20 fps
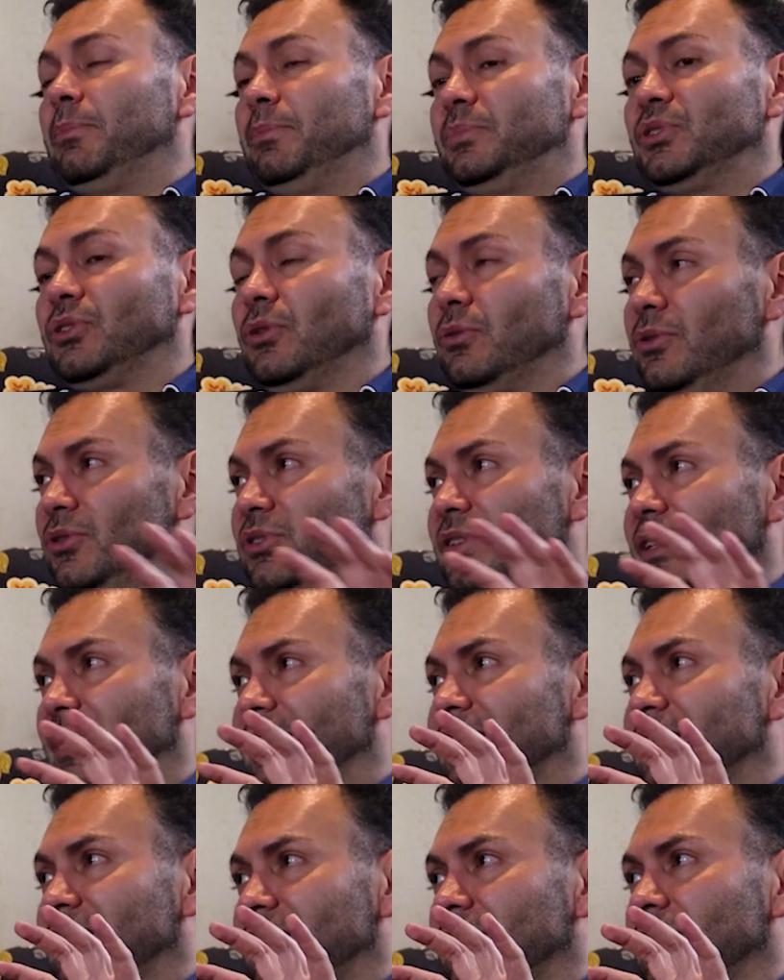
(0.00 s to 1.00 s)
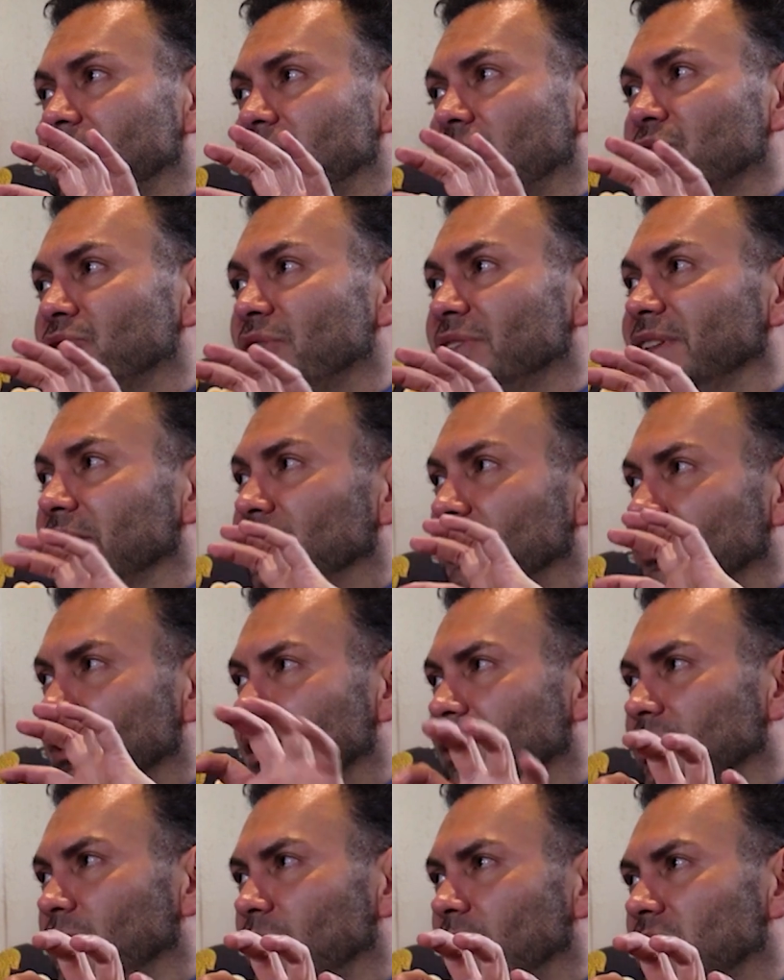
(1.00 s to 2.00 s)
So you see, it's
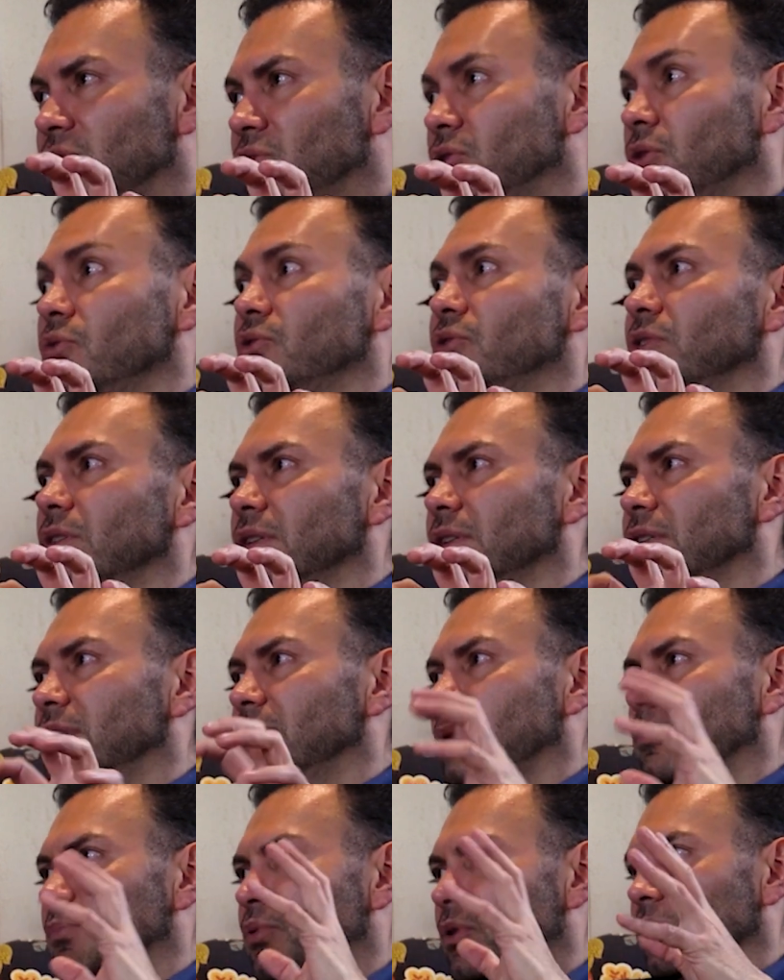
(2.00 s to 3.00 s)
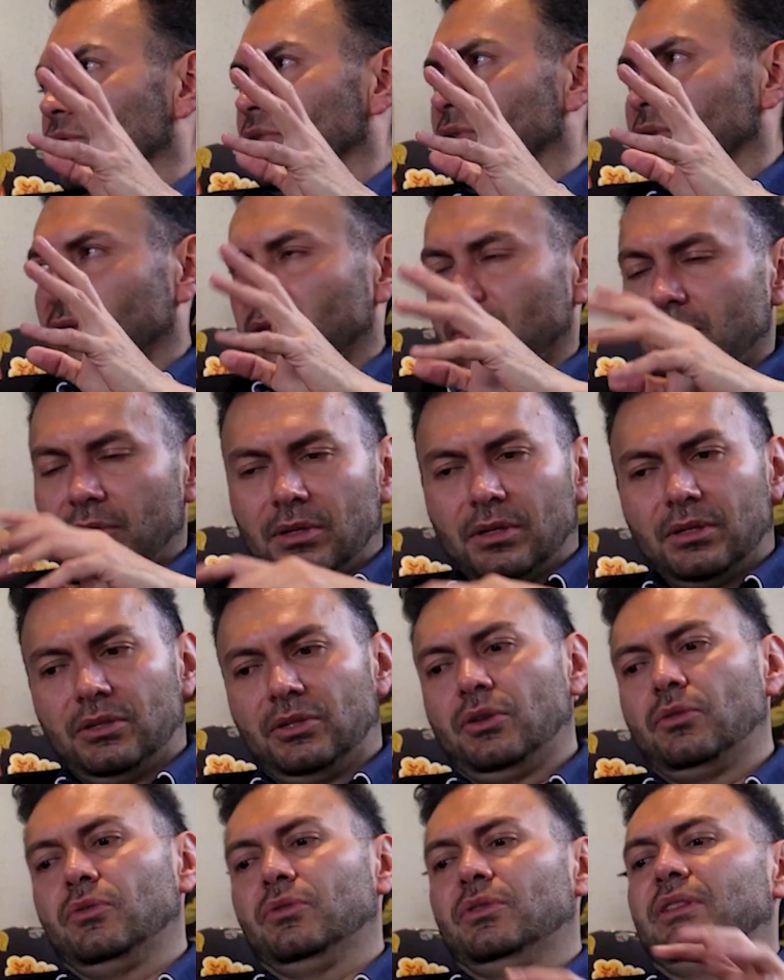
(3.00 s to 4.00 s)
contradictory to a socialist approach and so on.
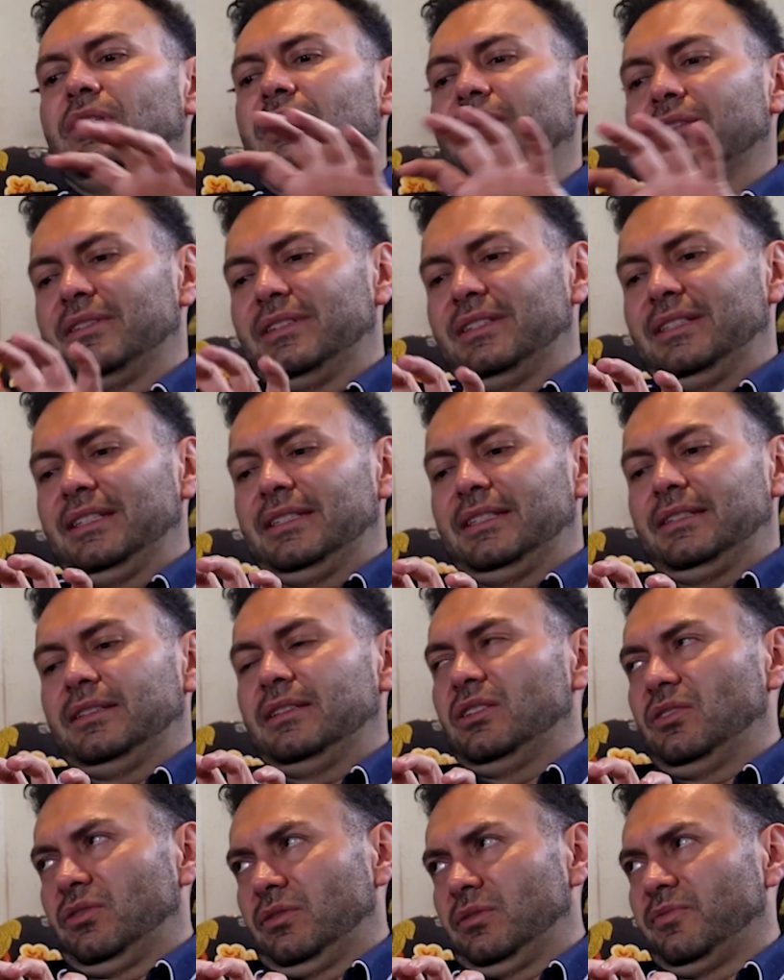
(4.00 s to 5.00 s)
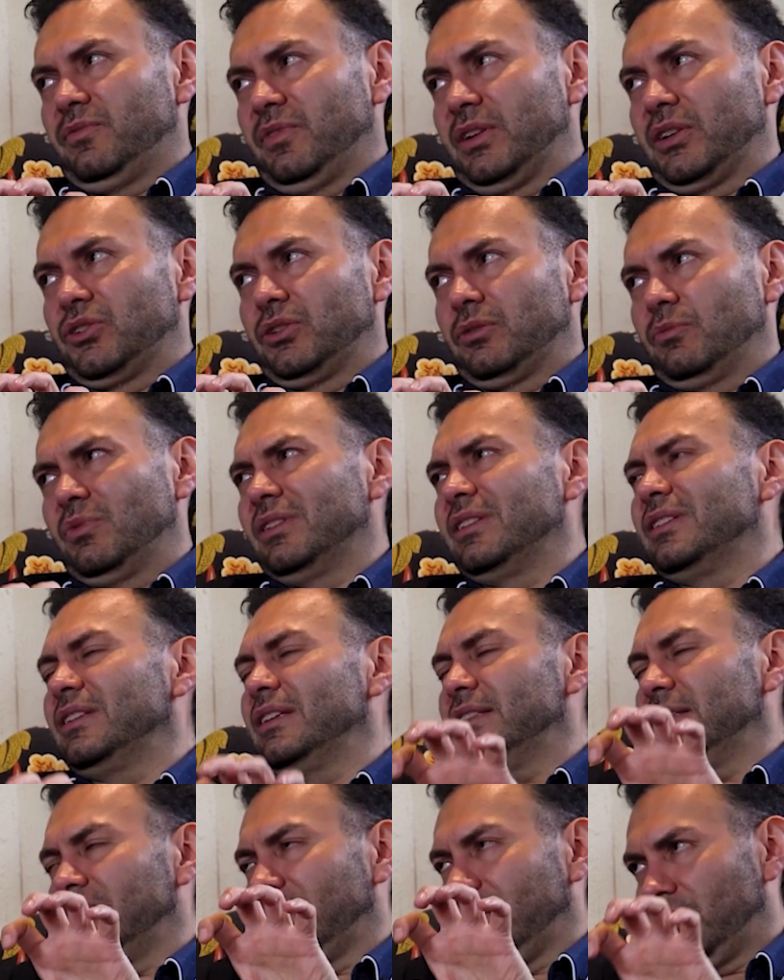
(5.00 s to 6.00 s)
So there is this friction. Well,
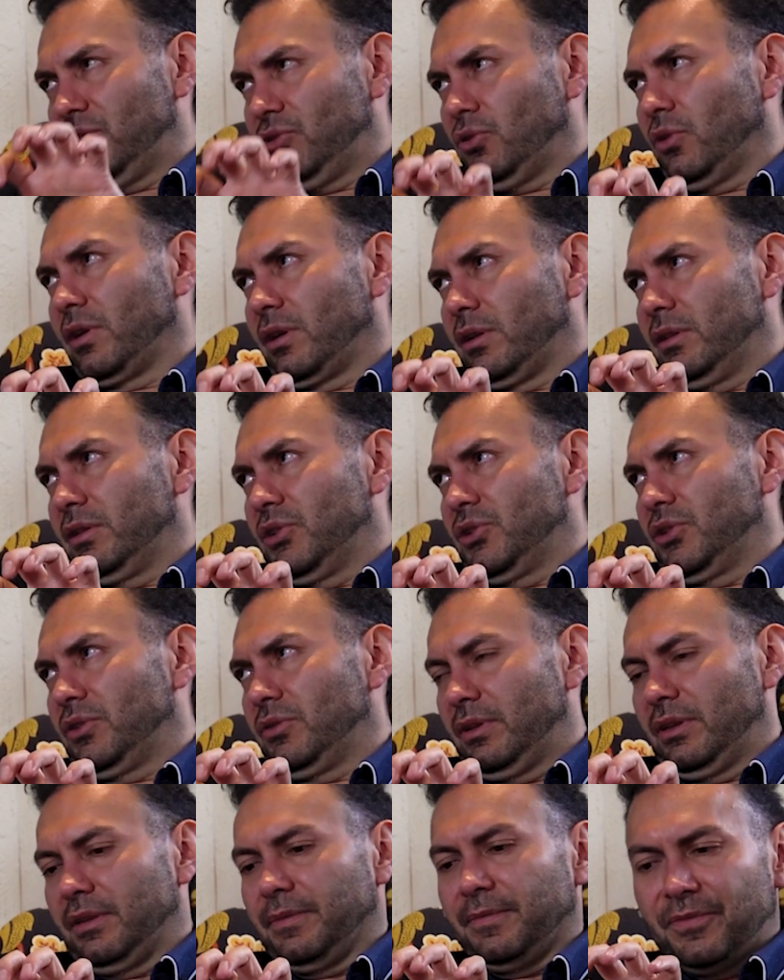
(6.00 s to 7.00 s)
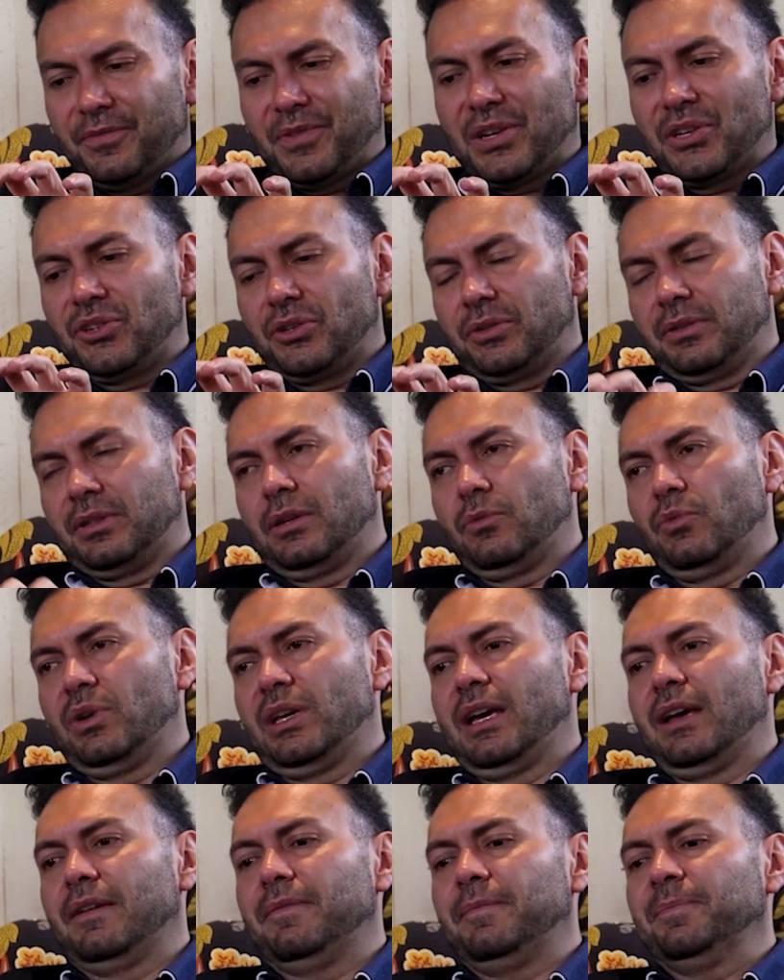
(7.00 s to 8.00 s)
it's historical friction that we
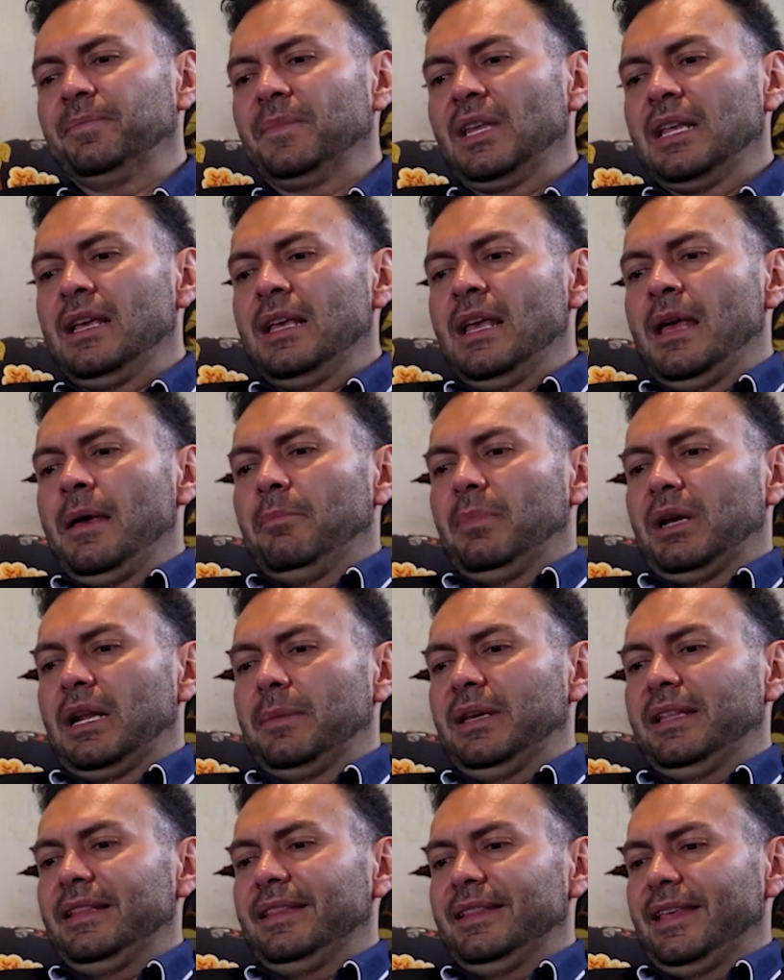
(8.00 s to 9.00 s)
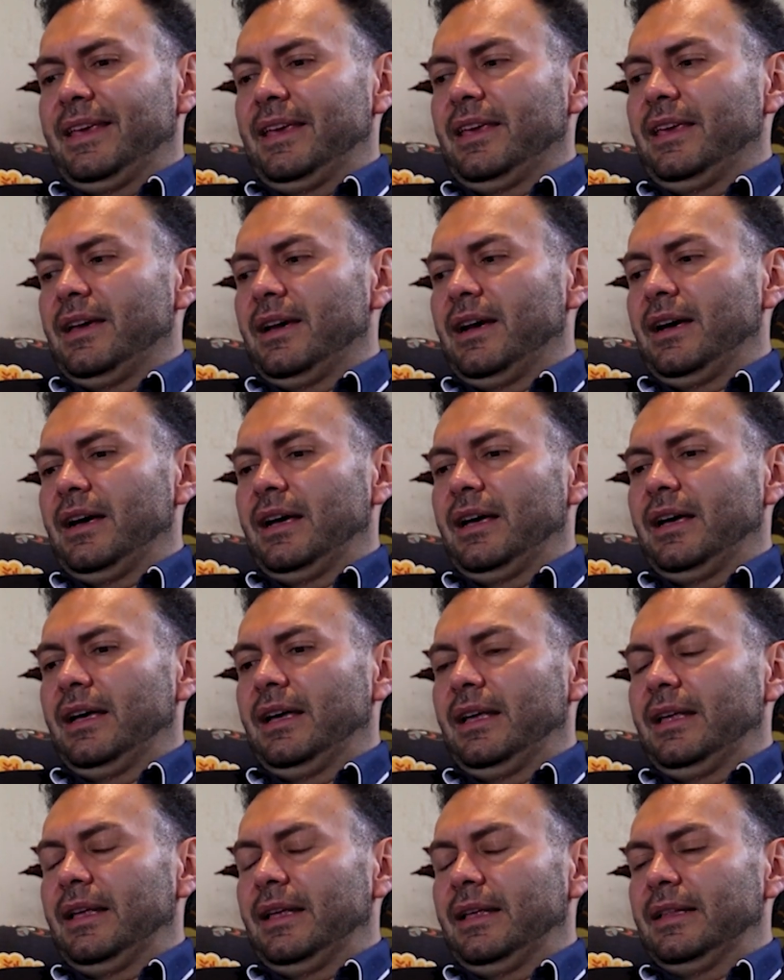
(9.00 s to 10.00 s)
have. But I mean, the
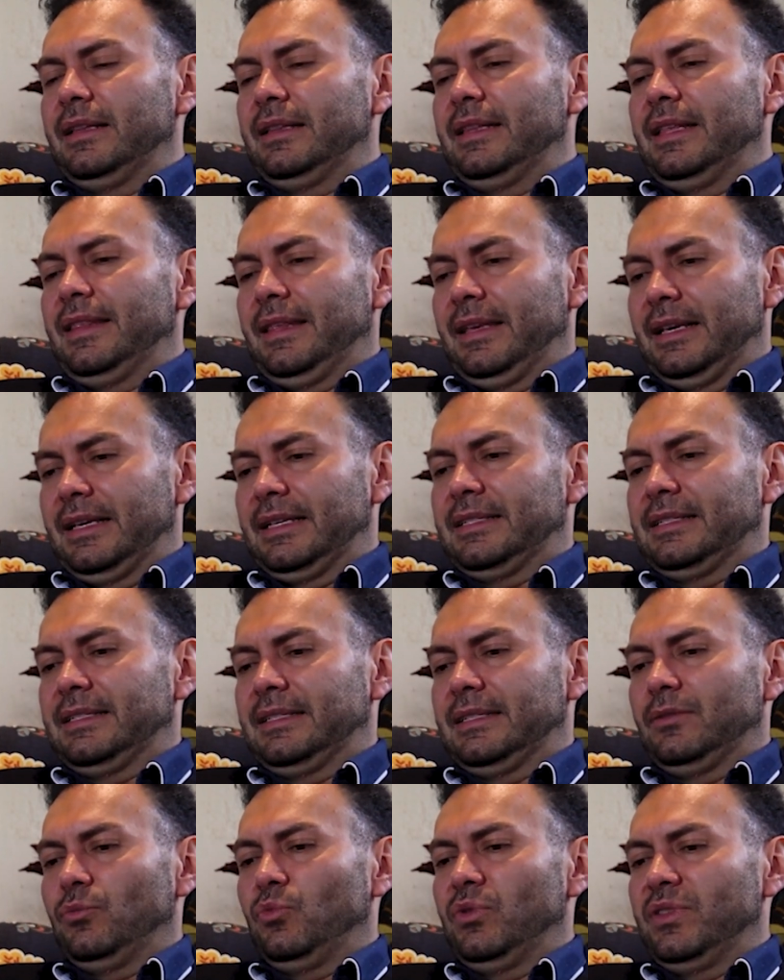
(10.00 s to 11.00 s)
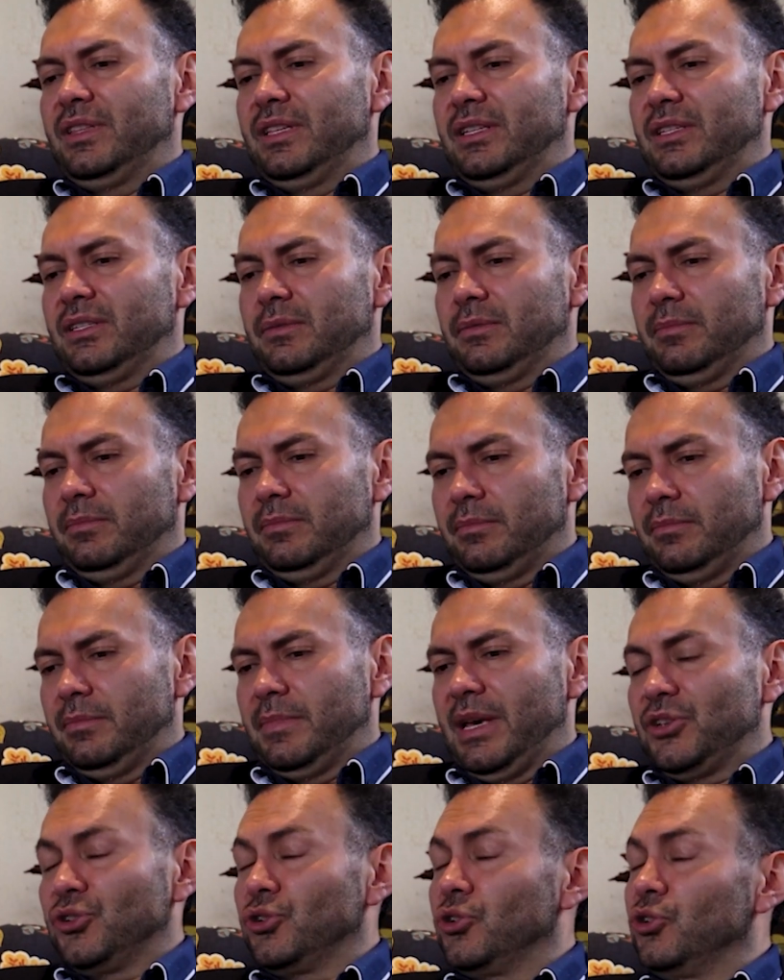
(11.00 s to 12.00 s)
thing is, with this
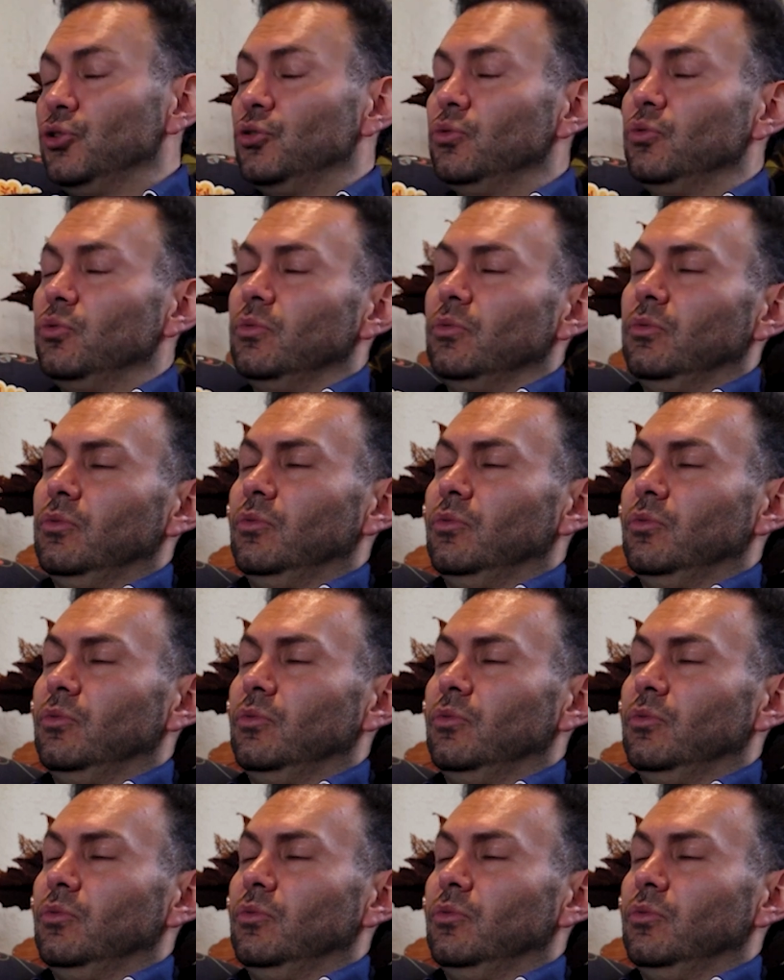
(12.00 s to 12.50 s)
measure, you